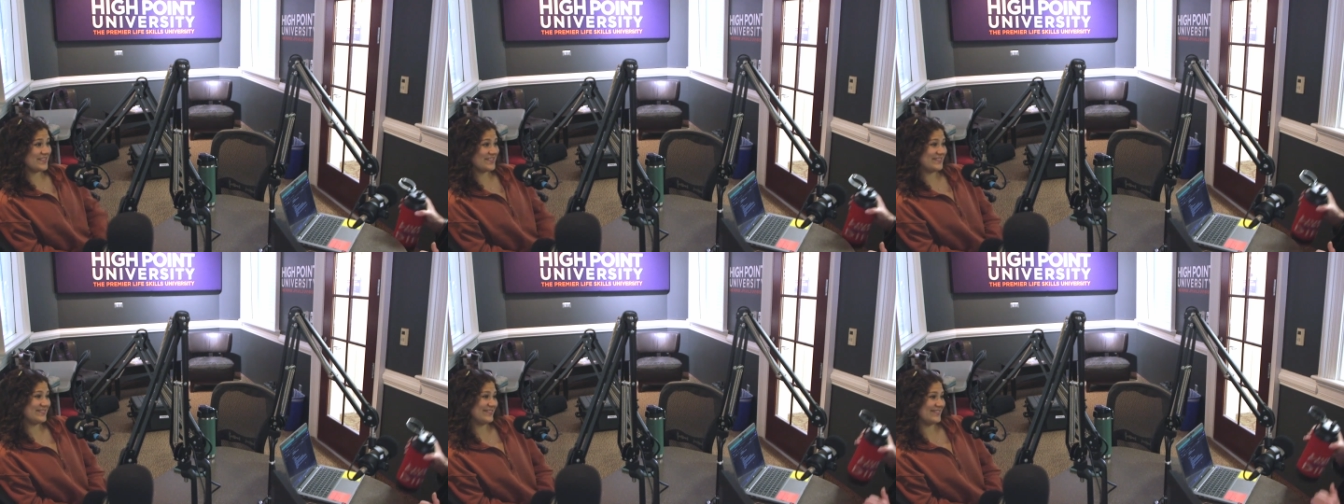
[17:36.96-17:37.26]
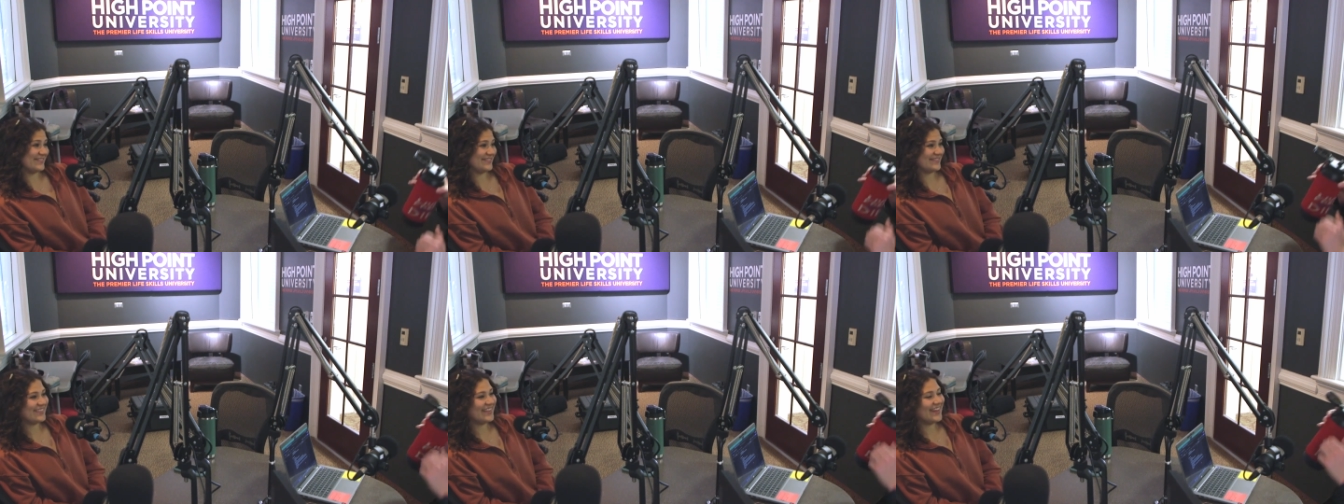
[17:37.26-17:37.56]
fun.
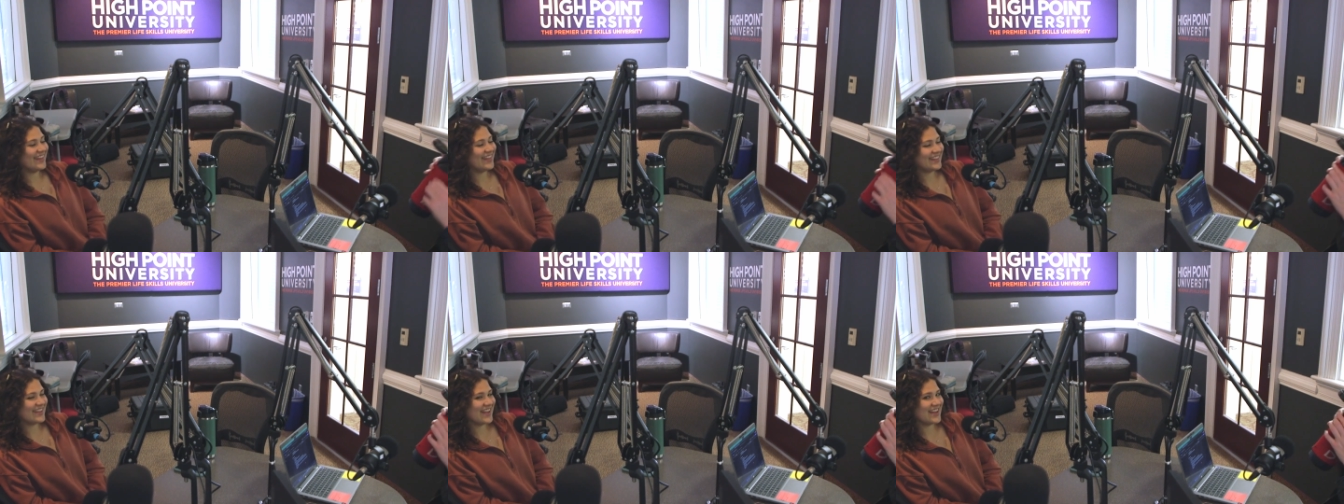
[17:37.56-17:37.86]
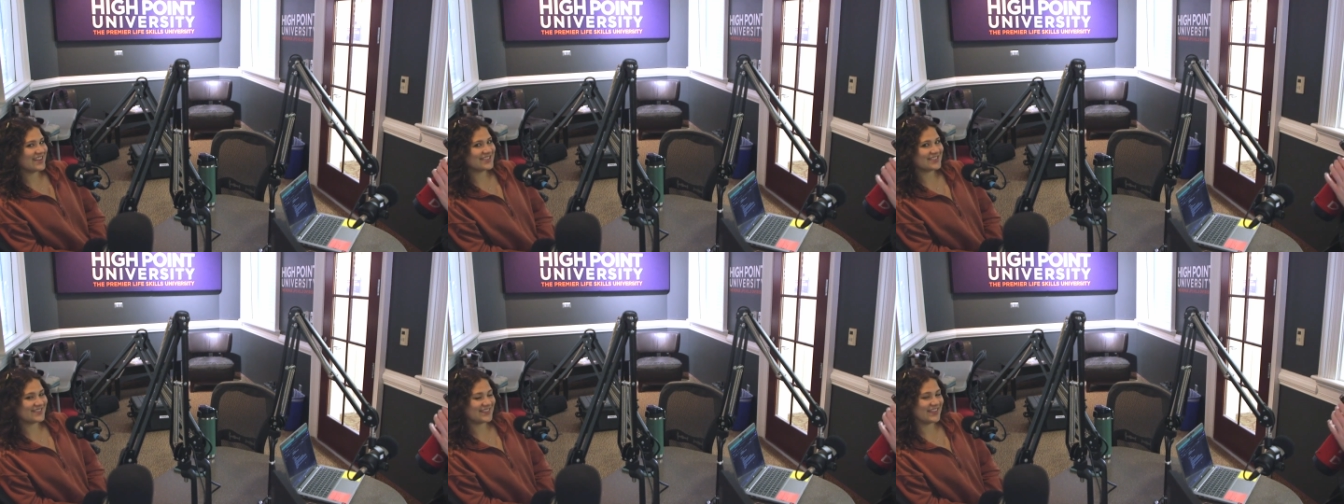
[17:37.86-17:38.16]

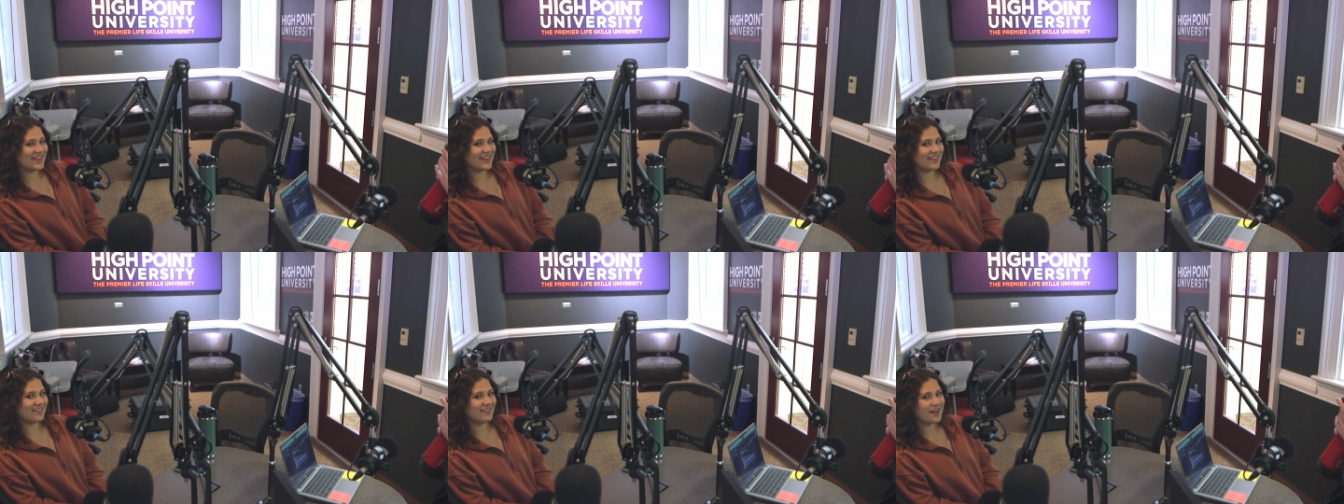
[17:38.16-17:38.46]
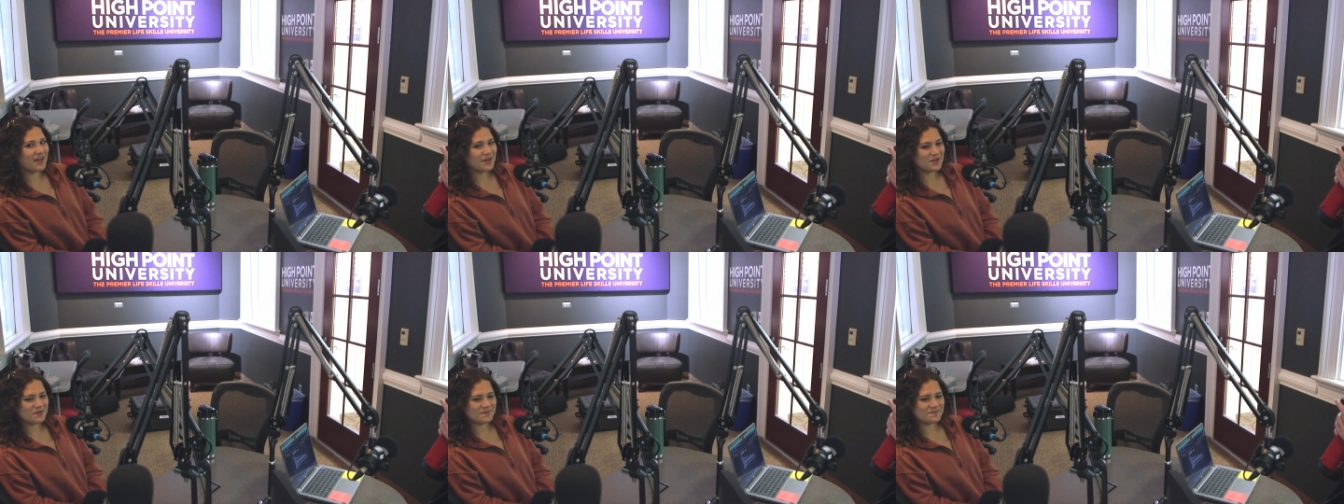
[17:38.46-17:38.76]
That is
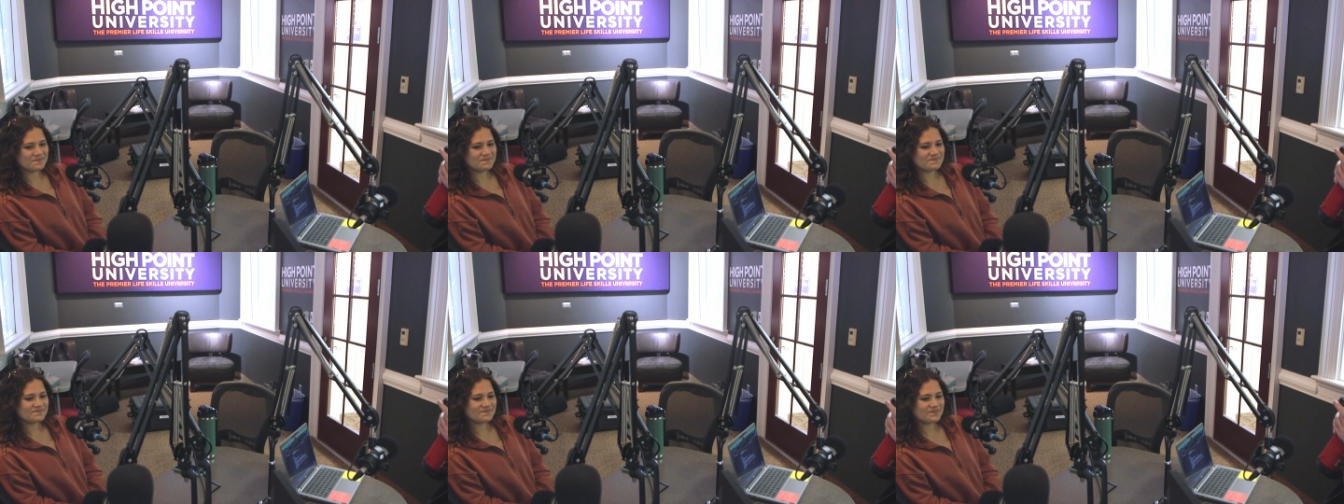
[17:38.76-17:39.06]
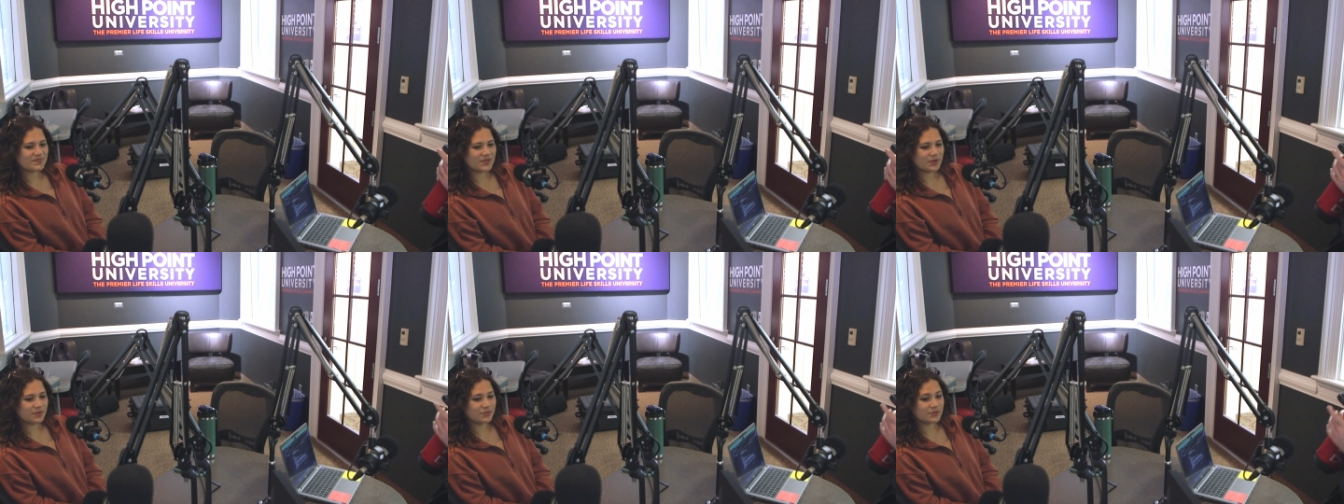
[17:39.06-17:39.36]
fun.
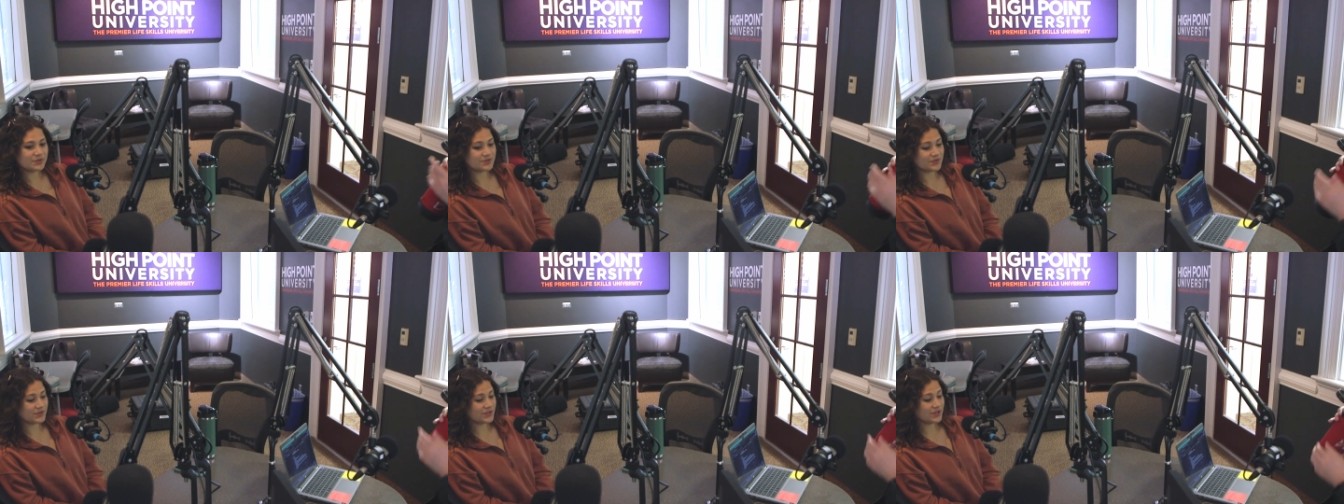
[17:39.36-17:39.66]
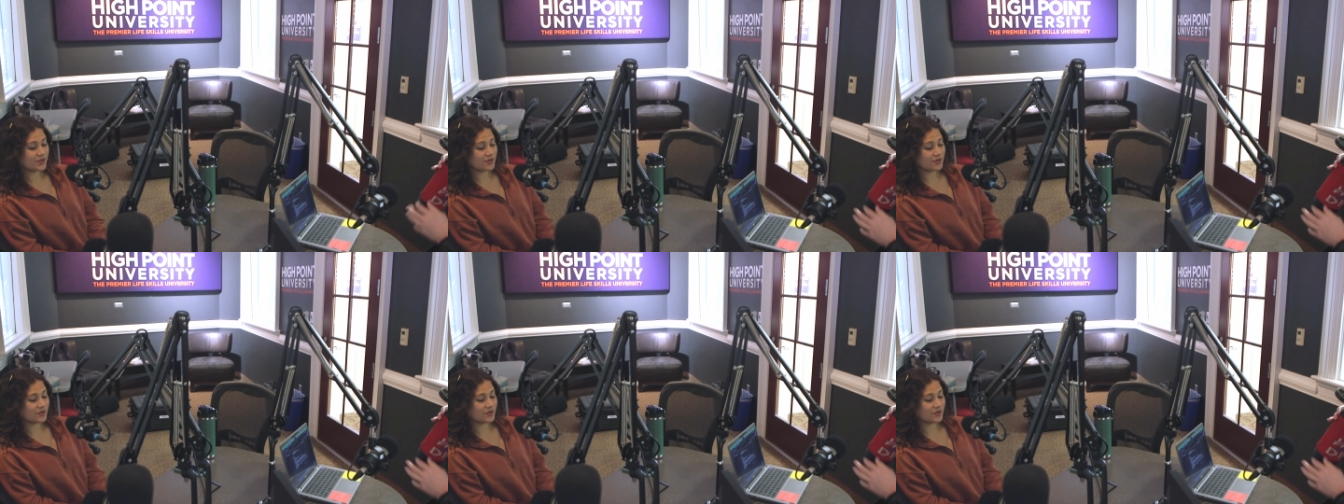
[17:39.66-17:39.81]
What's really